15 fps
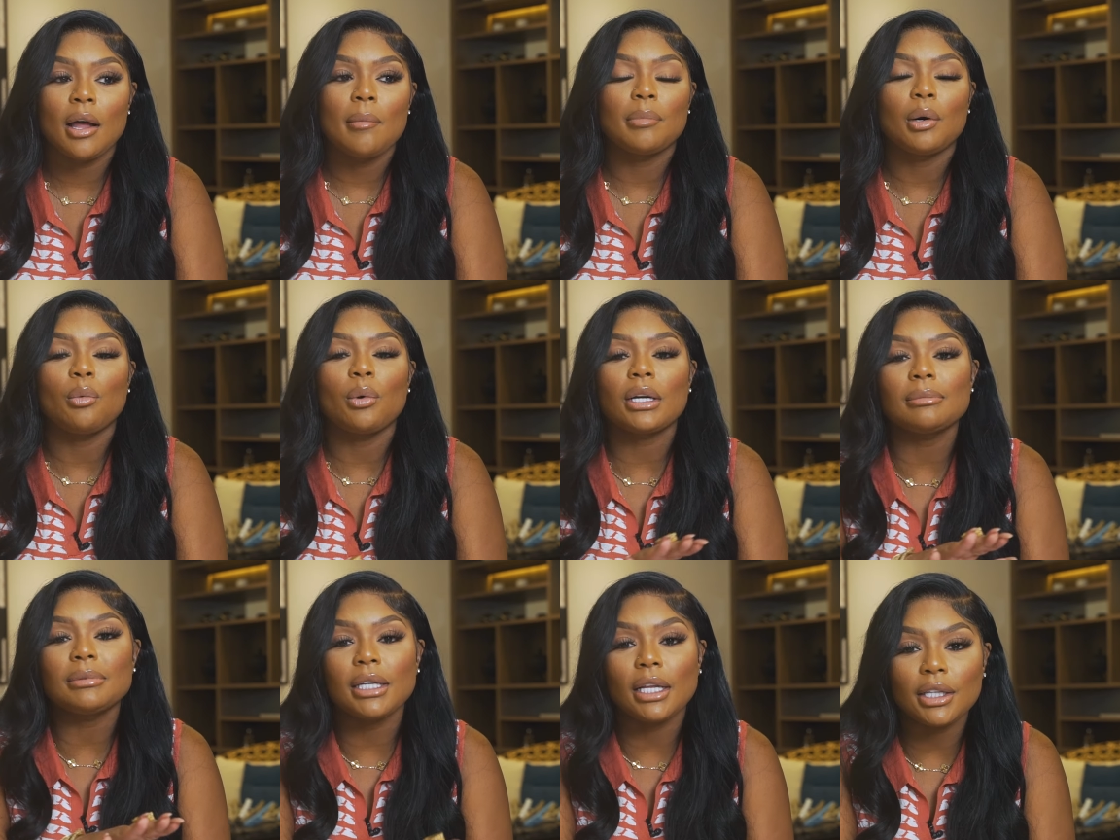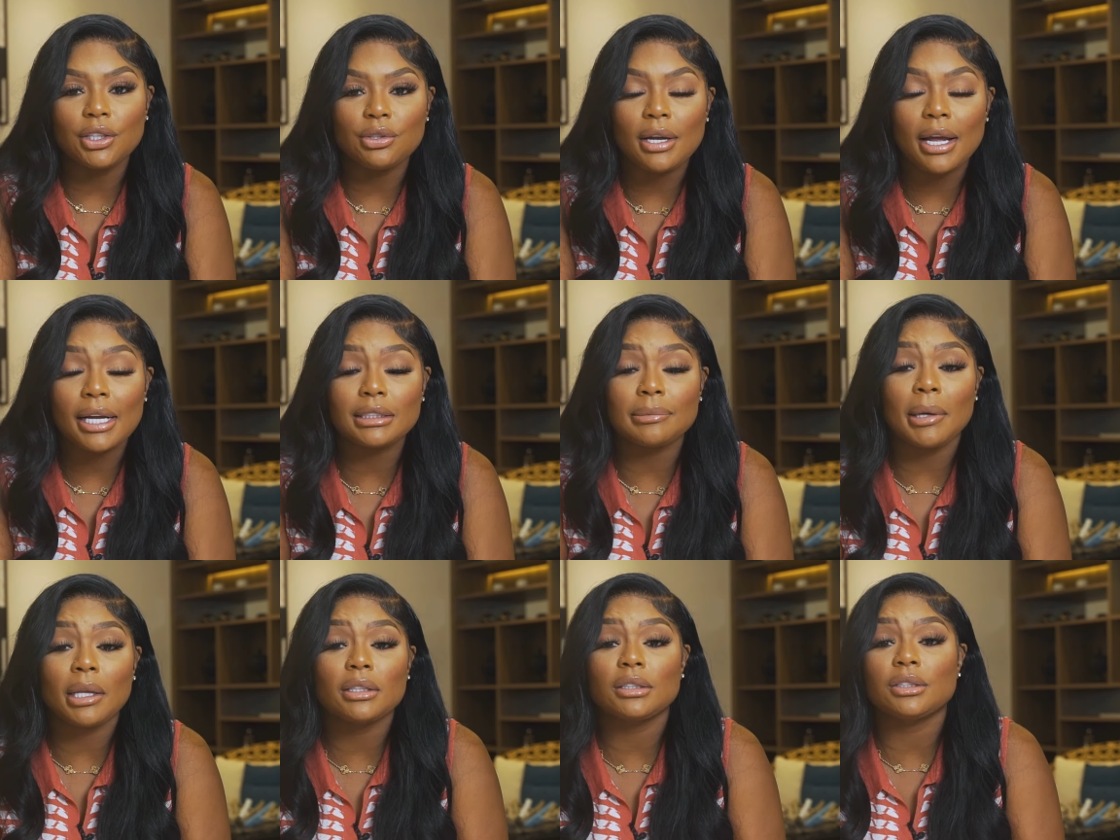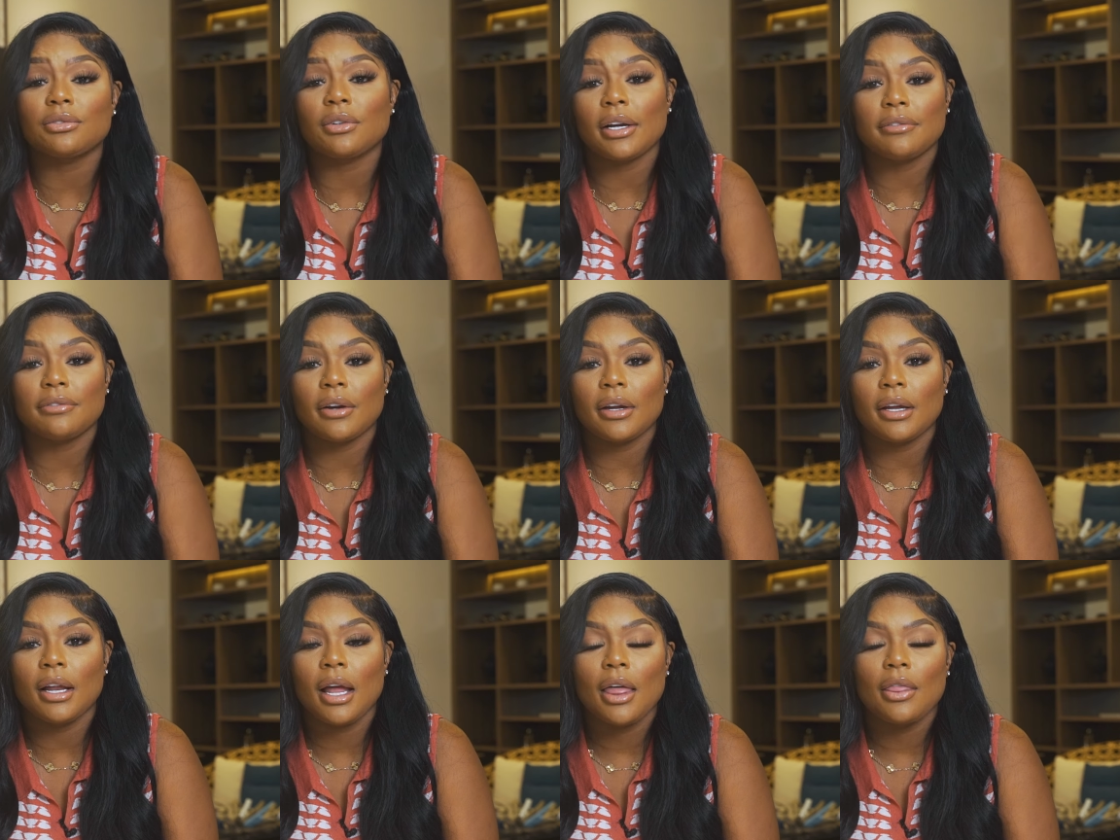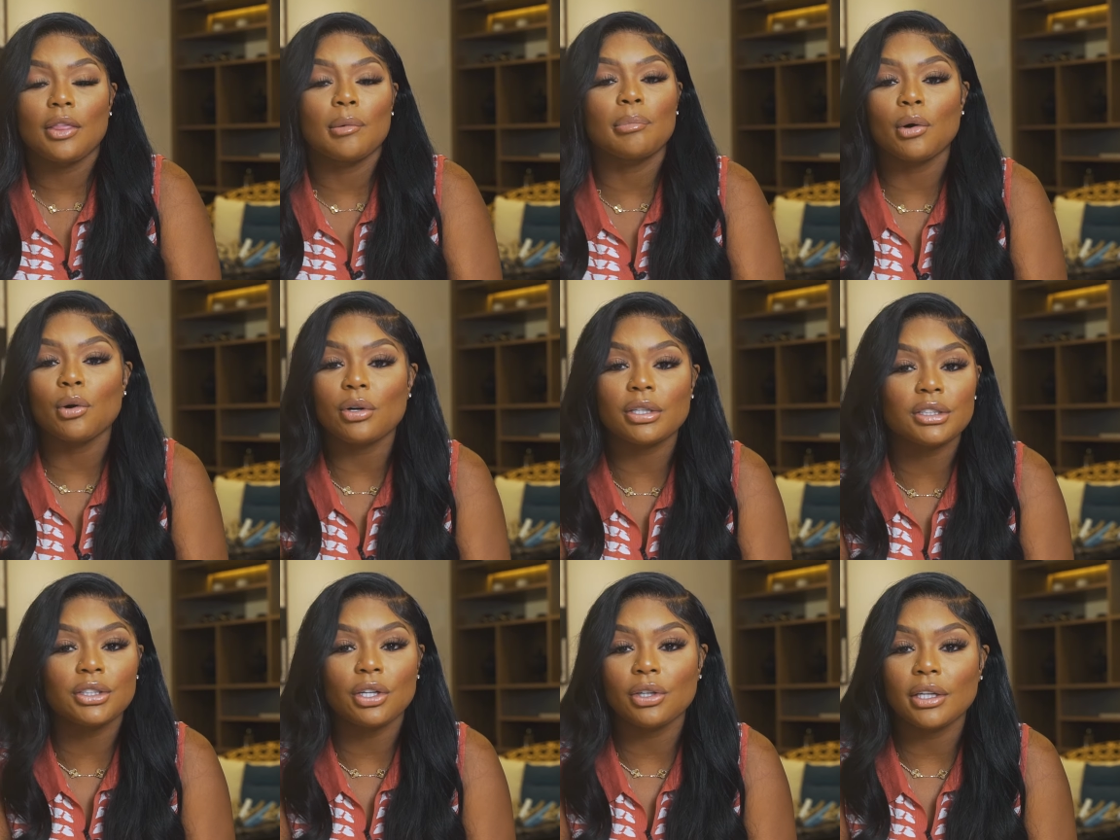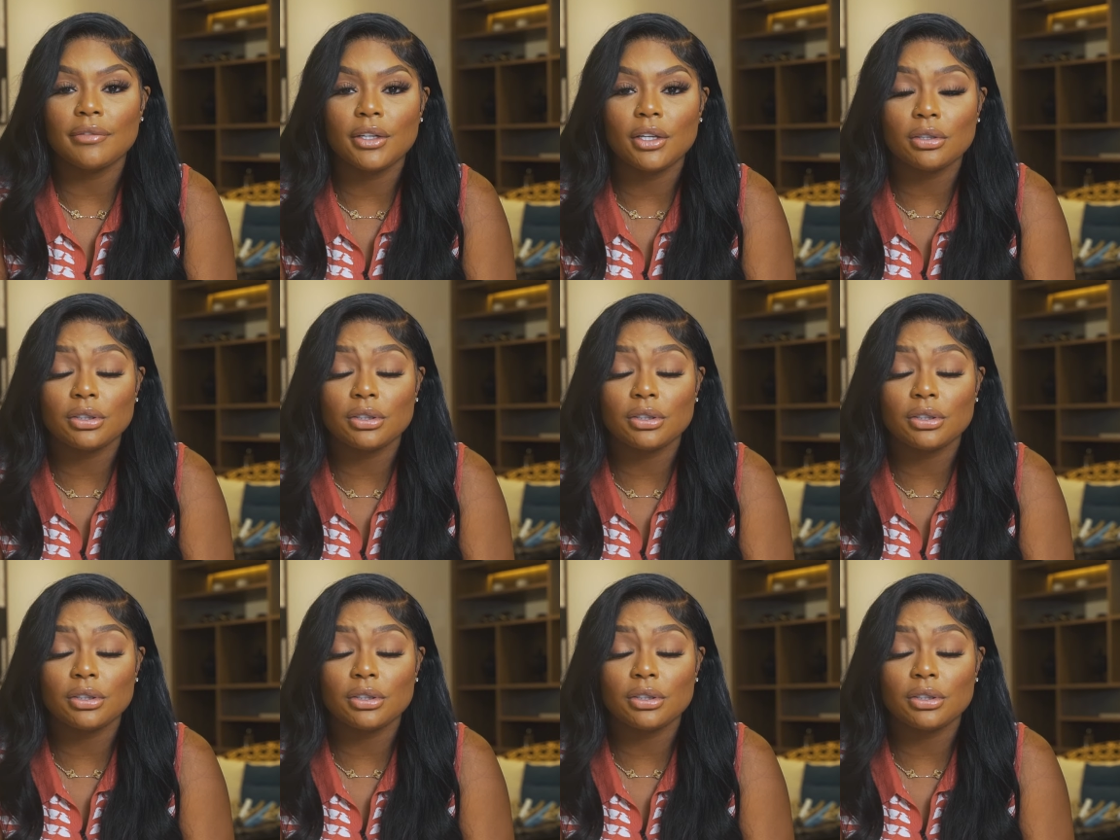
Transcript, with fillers: But what I'm telling you guys about this direct freight, the brokers don't even know.